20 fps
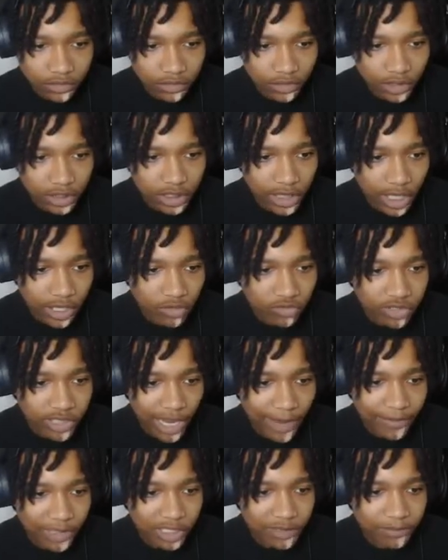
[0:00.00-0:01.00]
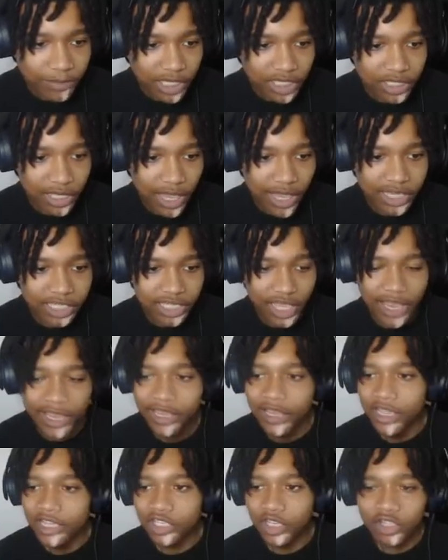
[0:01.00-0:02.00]
It's like you tap this bitch. Like, it's
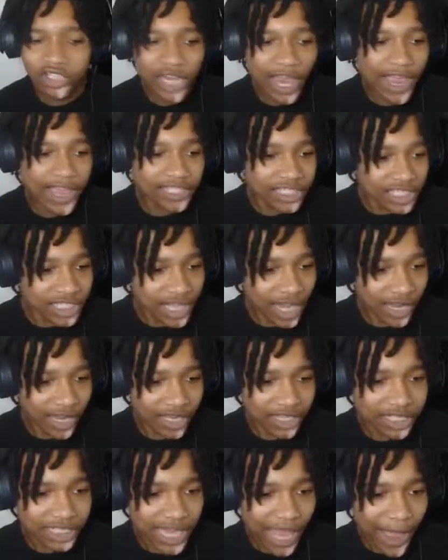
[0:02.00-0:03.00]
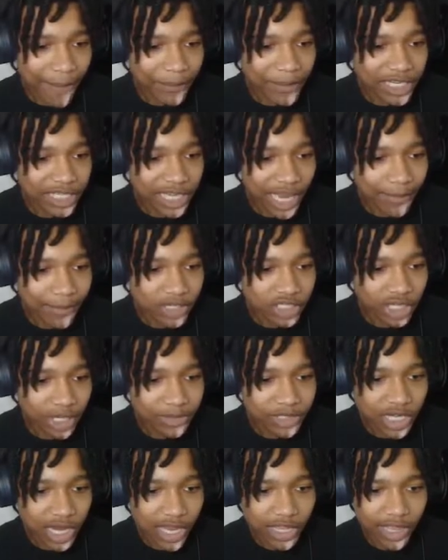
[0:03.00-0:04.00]
like, so, Chad, is this like a tapping type of
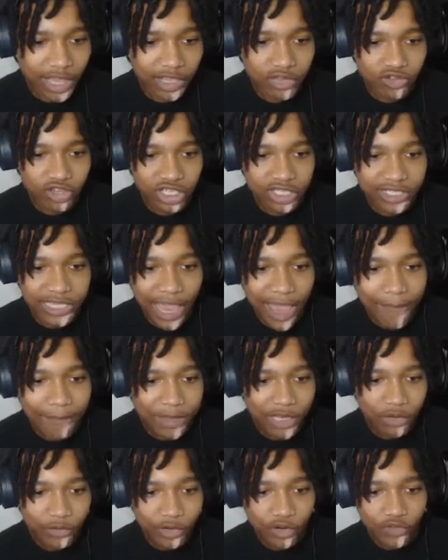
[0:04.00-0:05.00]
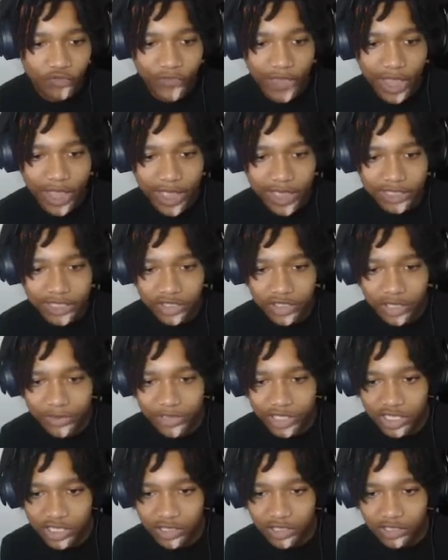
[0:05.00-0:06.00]
jump shot? Like, you just tap it real fast or some
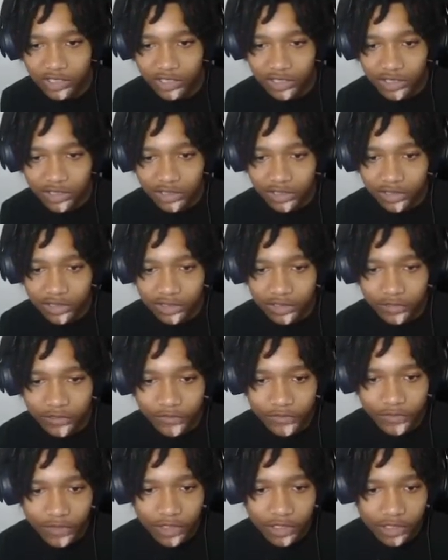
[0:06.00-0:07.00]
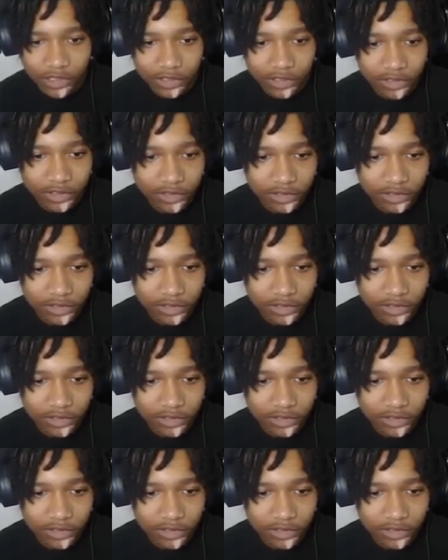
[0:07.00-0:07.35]
shit? The fuck?